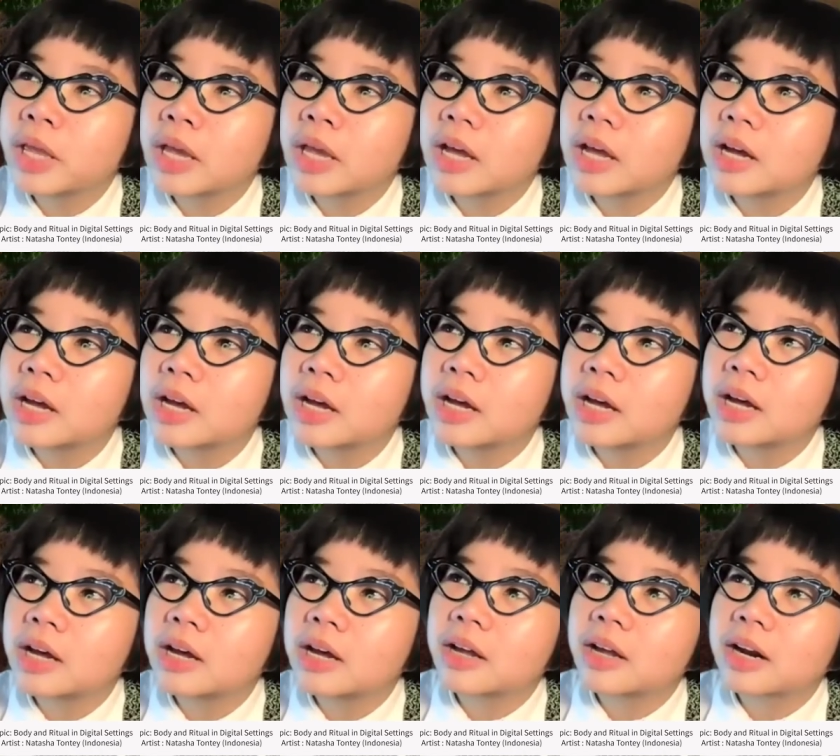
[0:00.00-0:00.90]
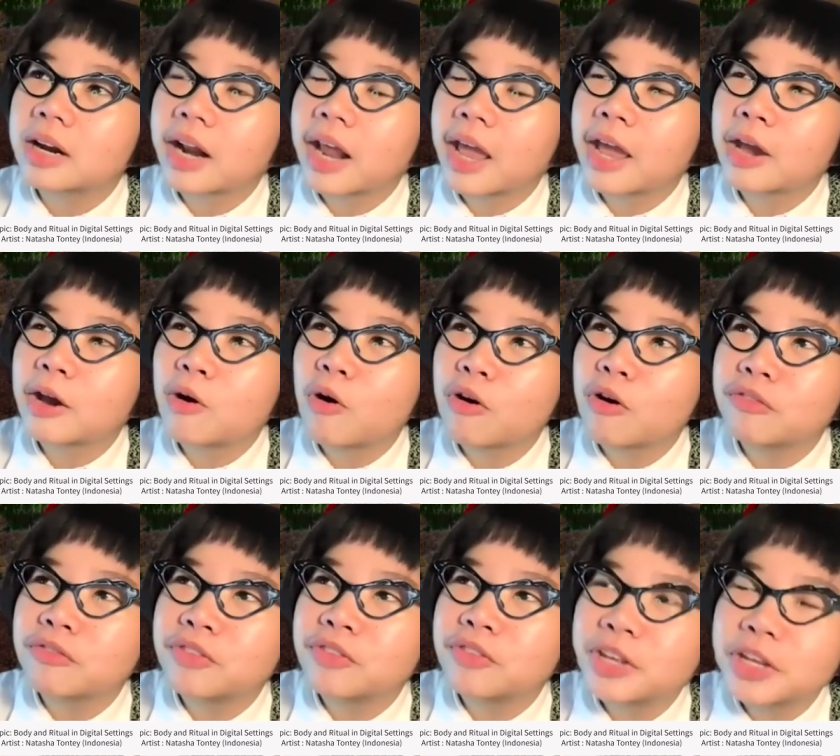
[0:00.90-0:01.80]
a
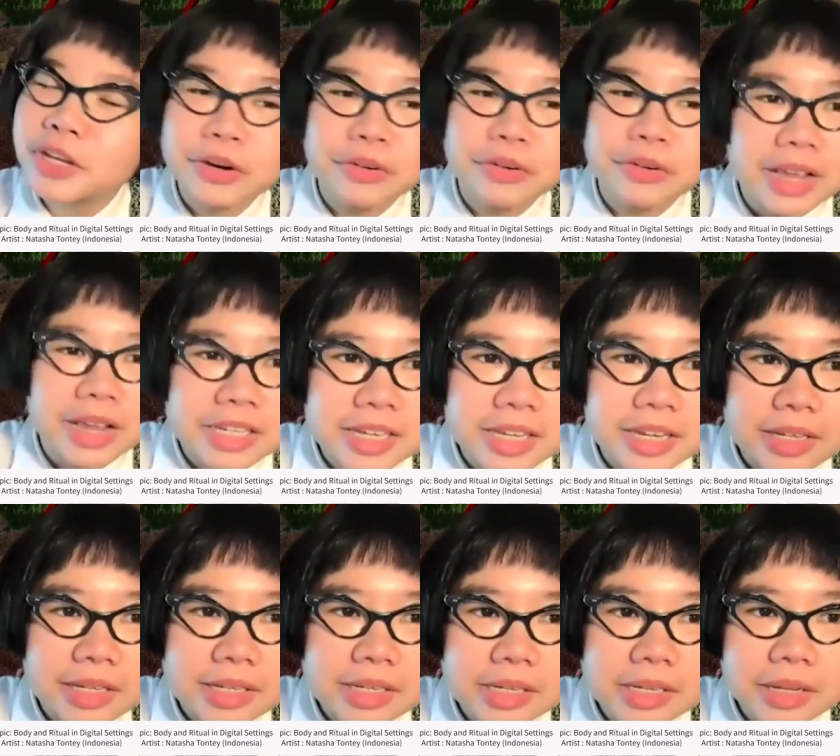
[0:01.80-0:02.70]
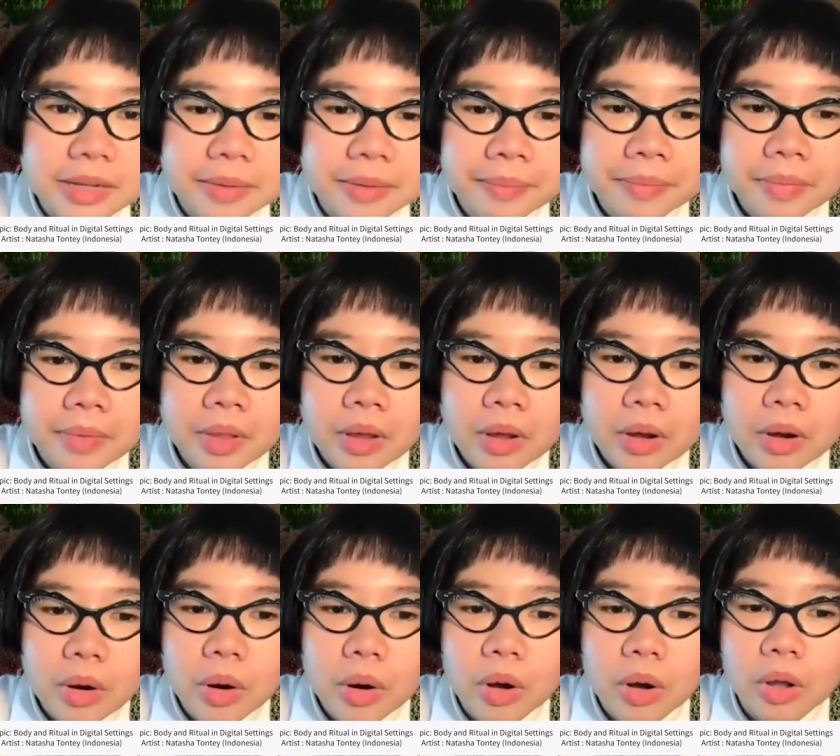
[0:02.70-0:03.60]
reconfiguration
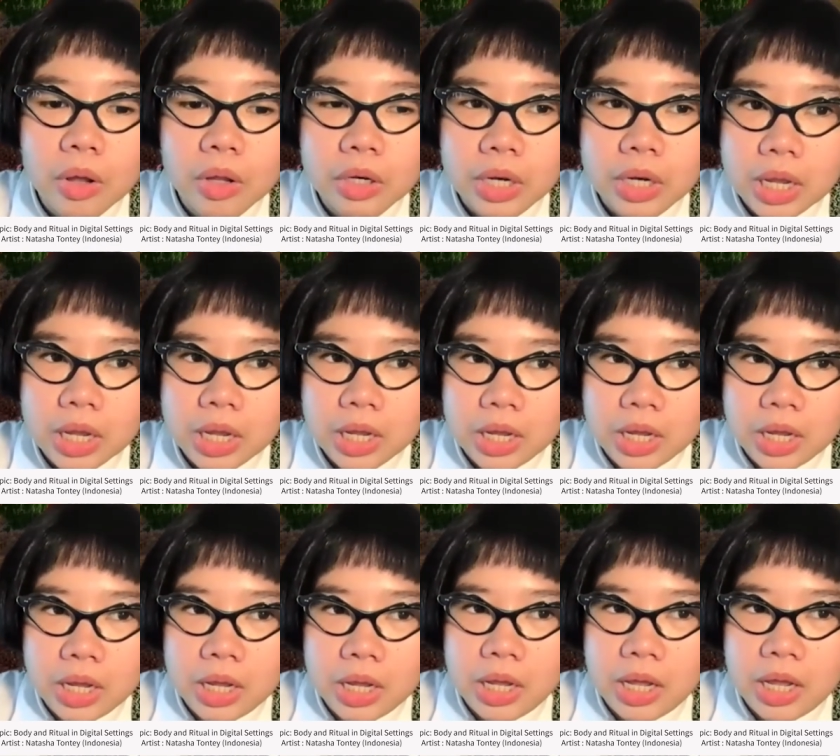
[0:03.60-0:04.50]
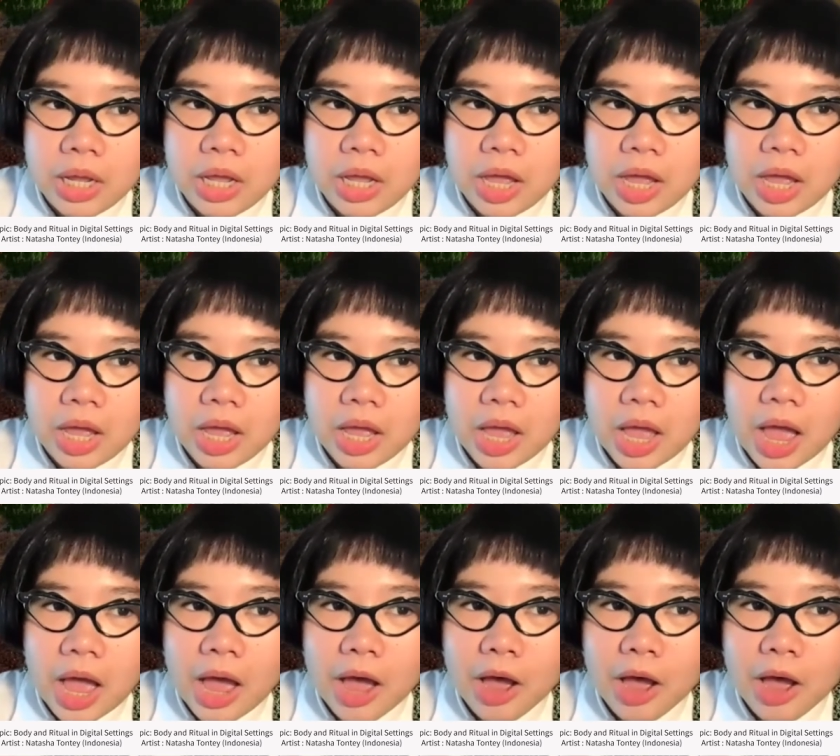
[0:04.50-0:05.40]
on
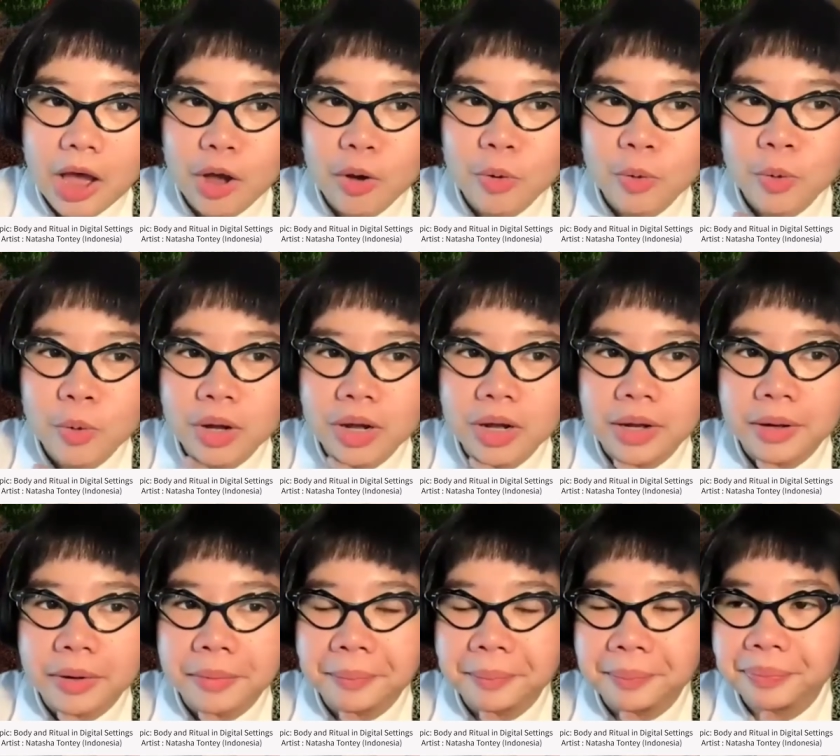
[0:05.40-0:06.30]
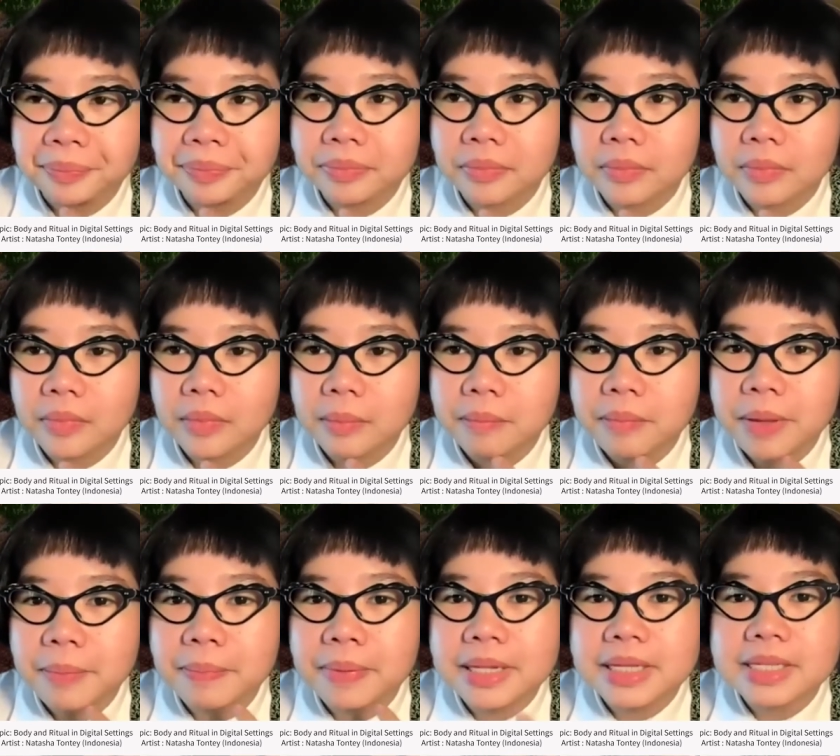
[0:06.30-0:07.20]
how
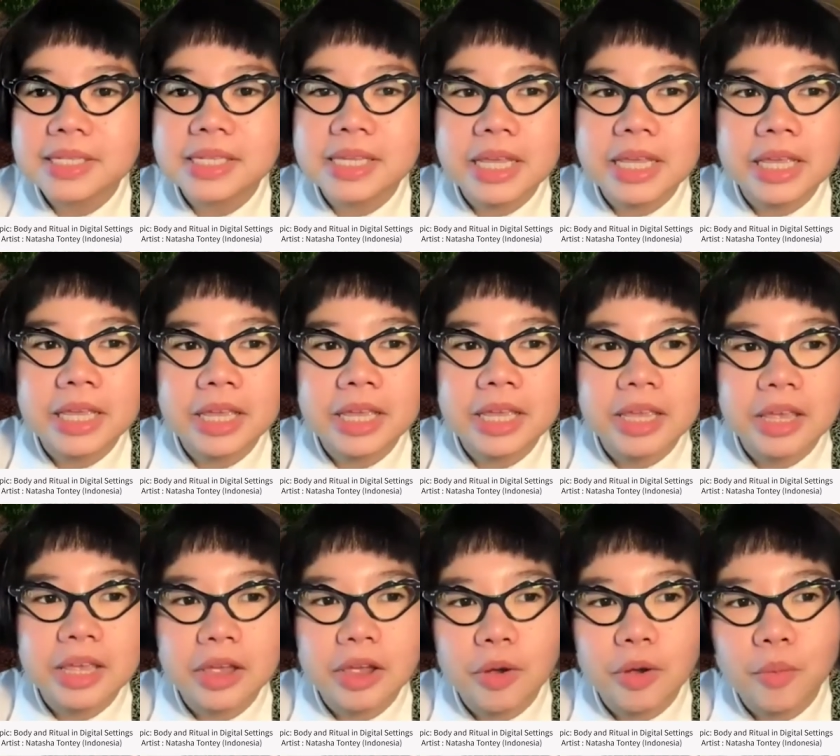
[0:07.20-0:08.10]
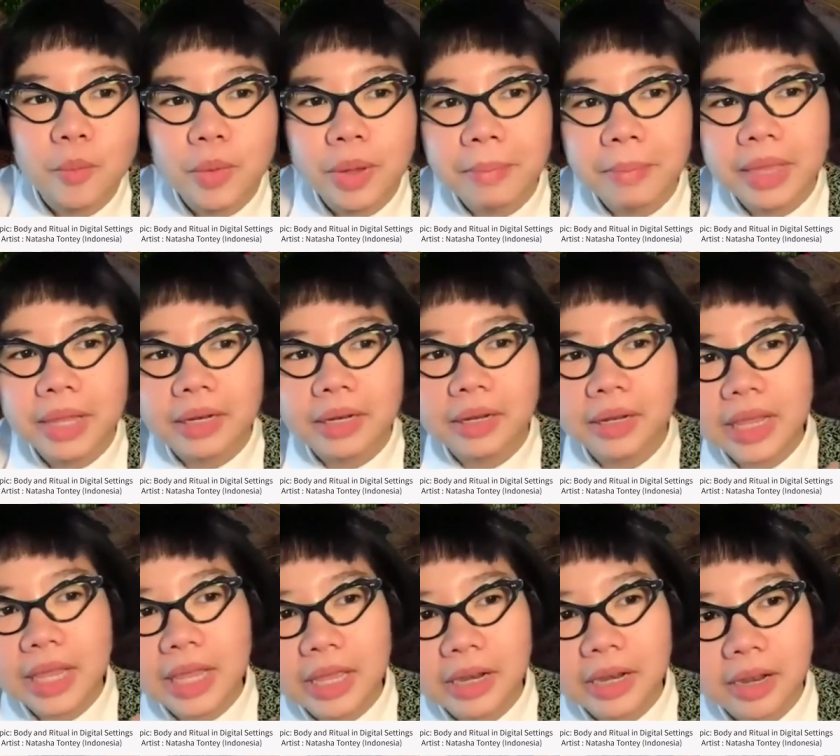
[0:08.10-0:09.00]
people see women
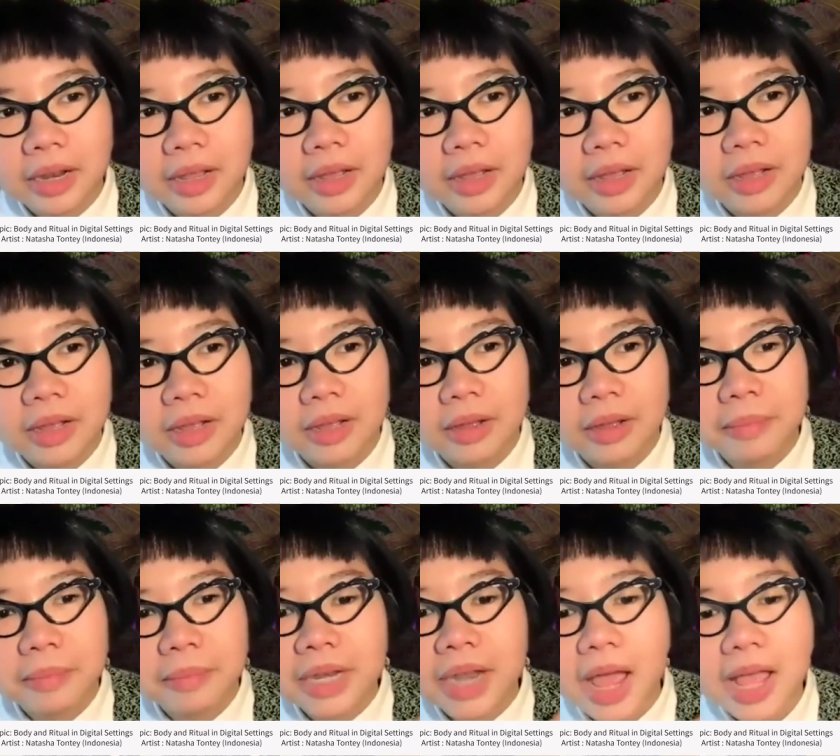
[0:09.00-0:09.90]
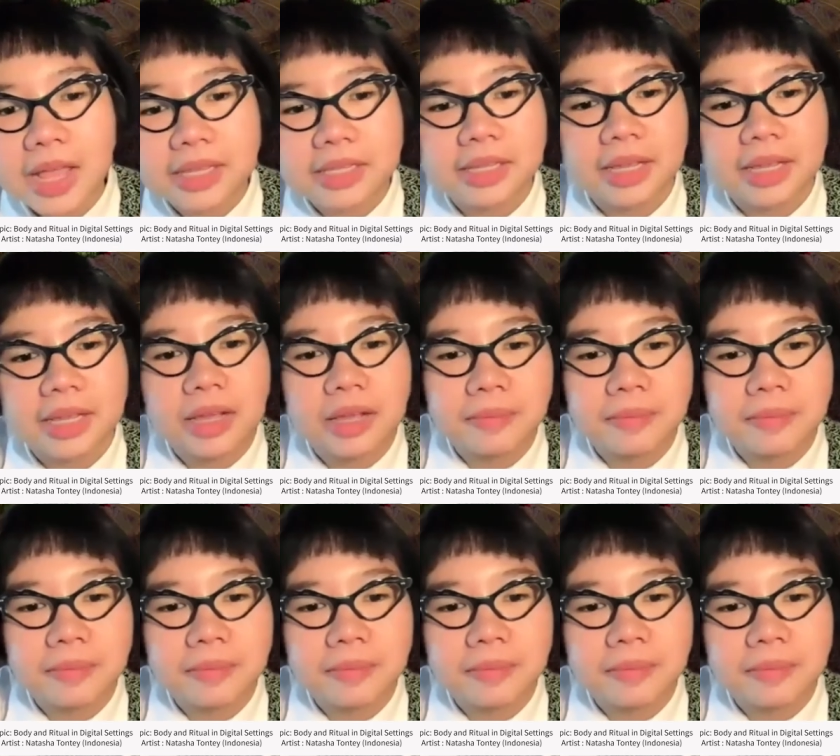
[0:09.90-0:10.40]
in Minahasa.